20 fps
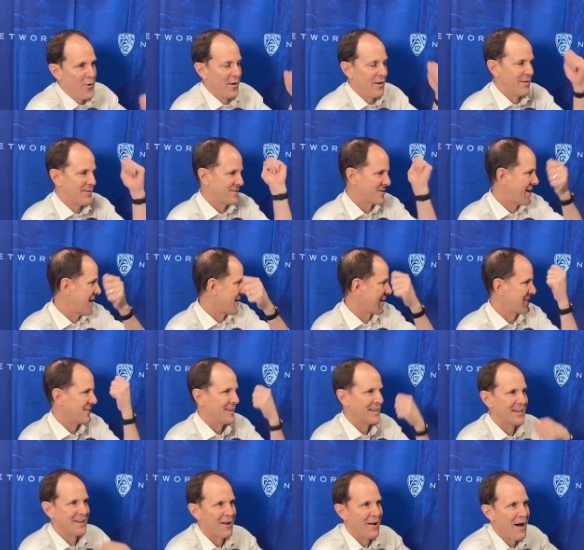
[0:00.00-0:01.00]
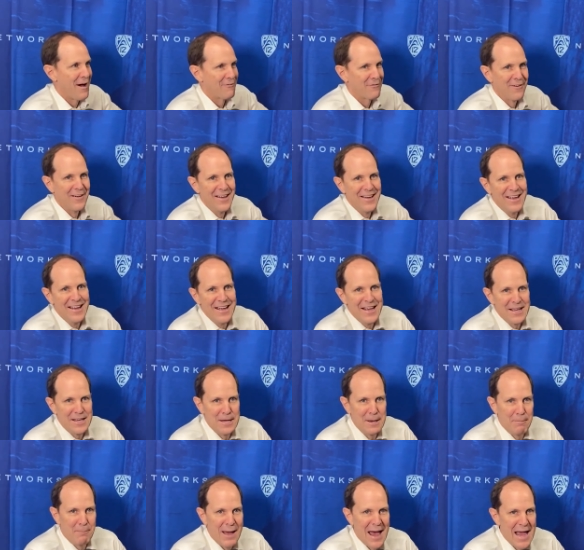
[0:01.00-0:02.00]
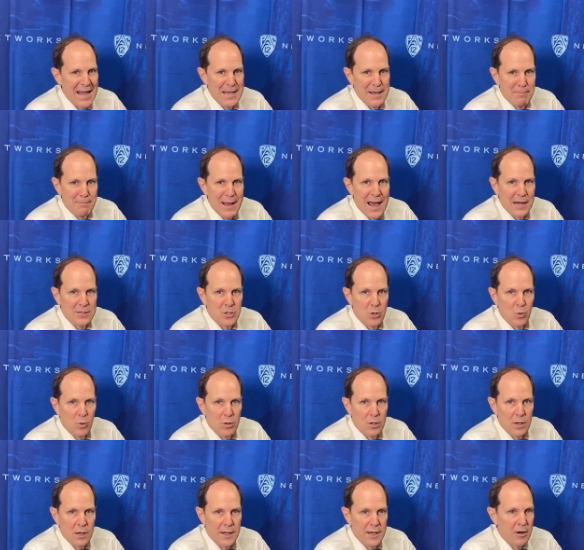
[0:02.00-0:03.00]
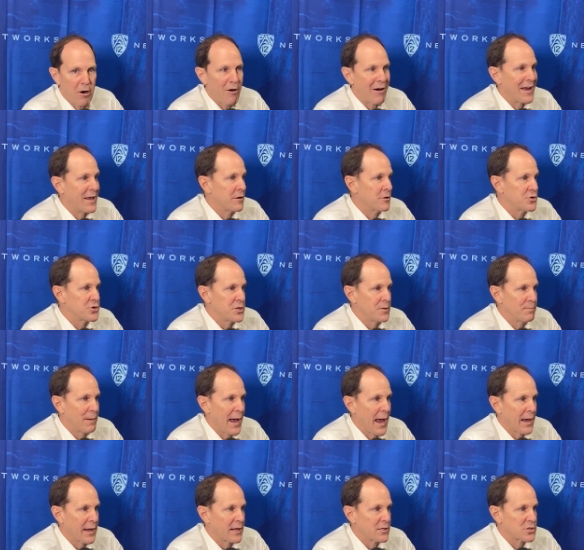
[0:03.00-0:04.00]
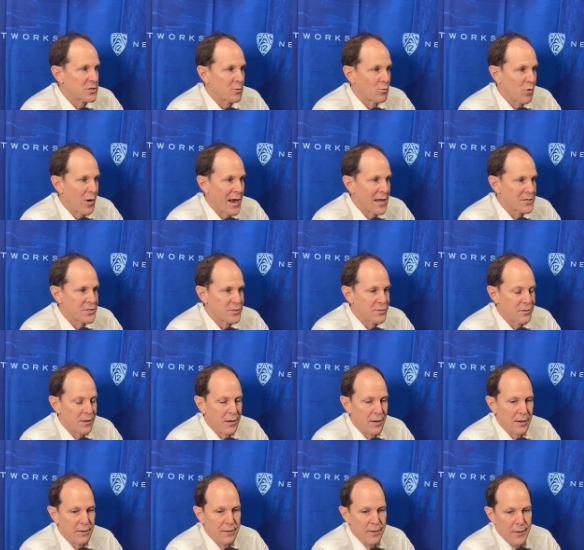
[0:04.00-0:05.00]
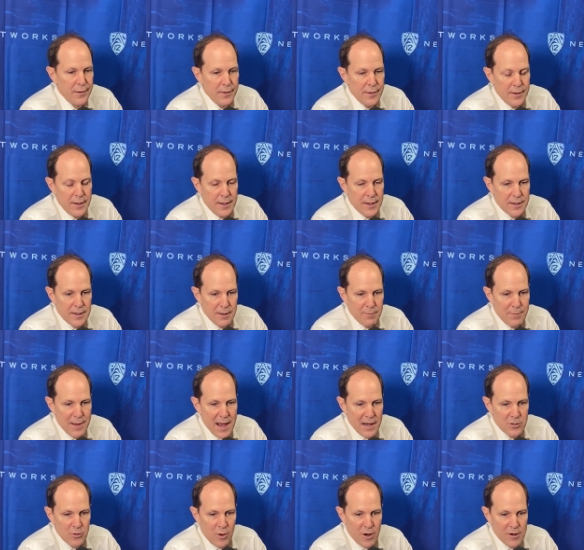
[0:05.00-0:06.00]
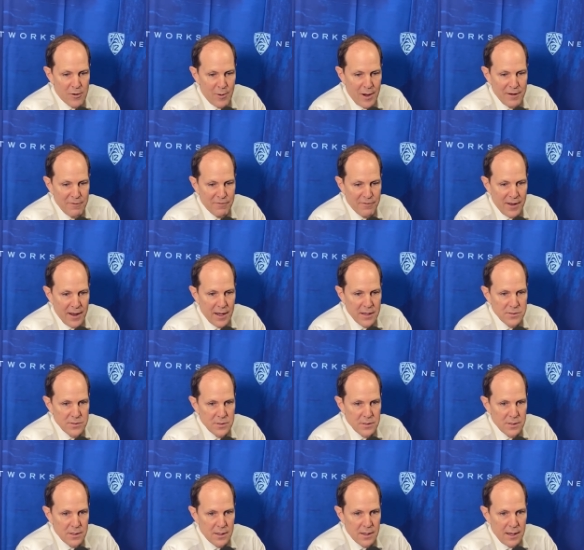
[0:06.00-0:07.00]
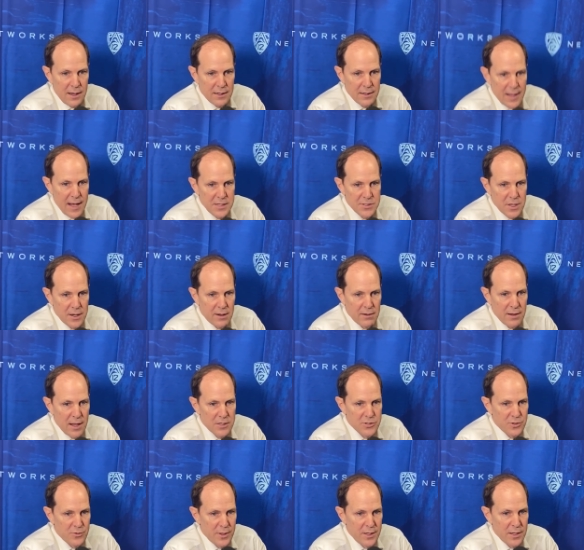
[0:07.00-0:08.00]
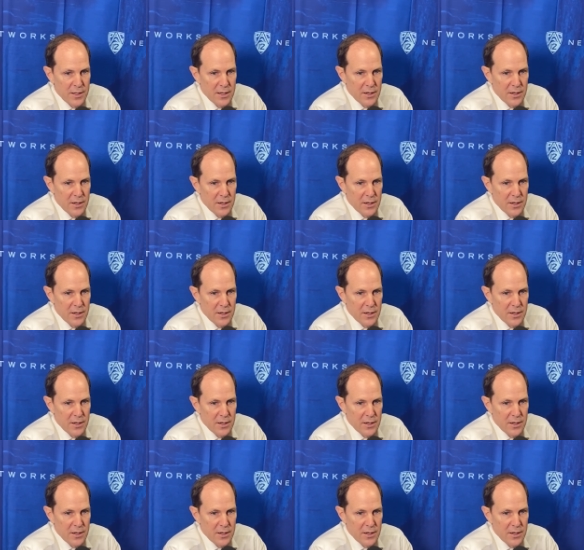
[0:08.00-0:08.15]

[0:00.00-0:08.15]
He's got to clean it off, get back, get back to work, get our energy back, get some rest, uh, and get back to our great fans in the, at Alaska Airlines Arena.